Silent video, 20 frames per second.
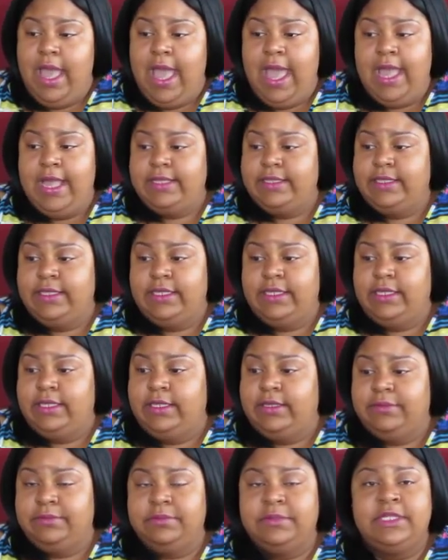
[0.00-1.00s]
I
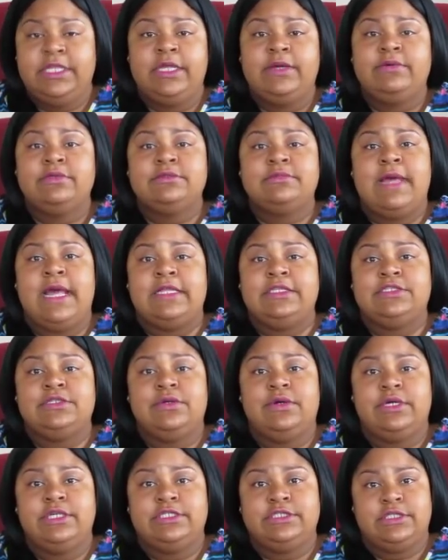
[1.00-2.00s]
did. But it was my
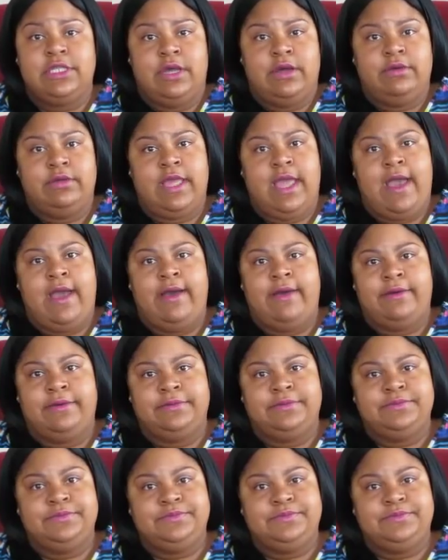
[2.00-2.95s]
choice, though, y'all.